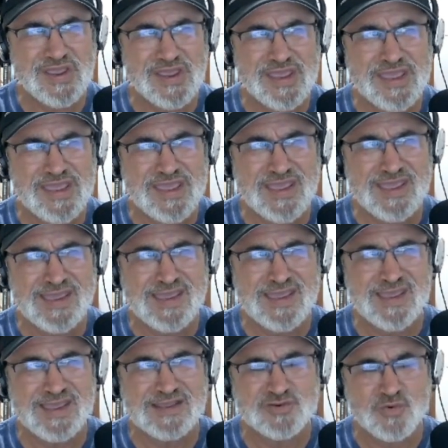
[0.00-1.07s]

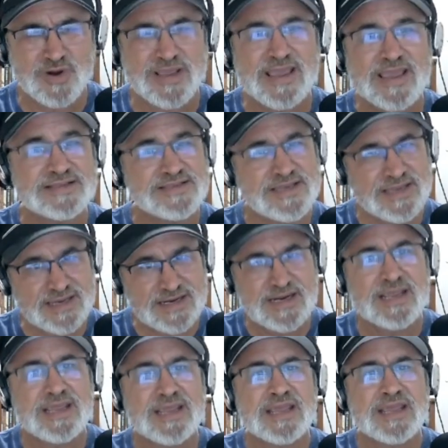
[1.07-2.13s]

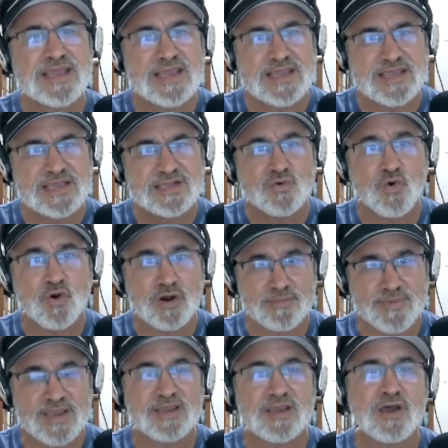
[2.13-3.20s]
2018,
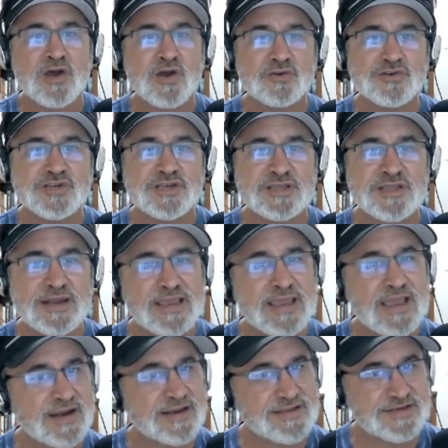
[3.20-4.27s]
quarterback coach. Then he
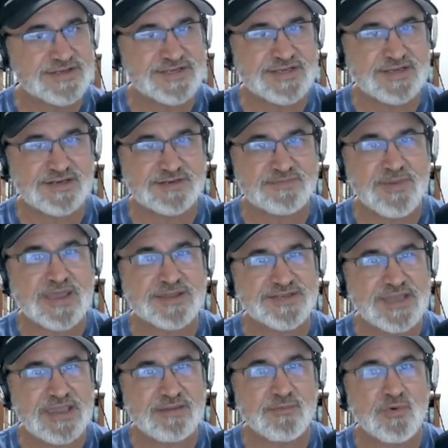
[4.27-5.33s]
kind of did a stint as
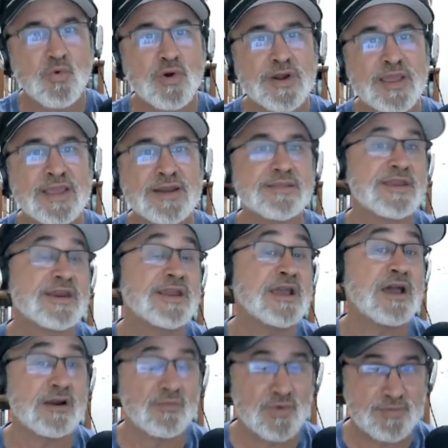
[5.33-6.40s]
passing game coordinator. Then he
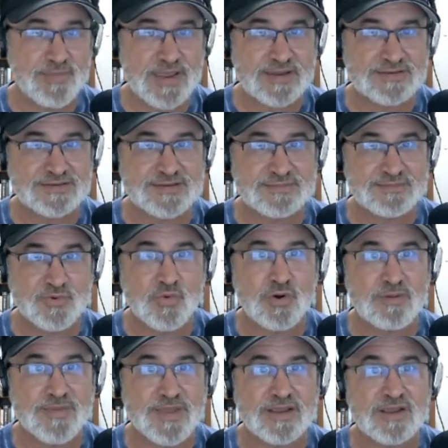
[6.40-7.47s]
kind of went back to
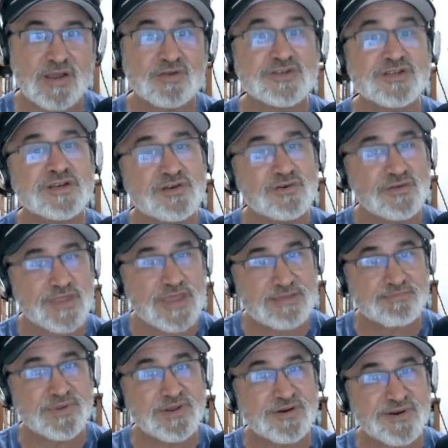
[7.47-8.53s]
quarterback coach. And during
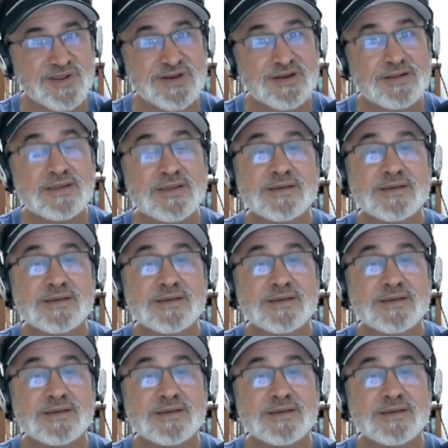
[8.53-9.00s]
that period,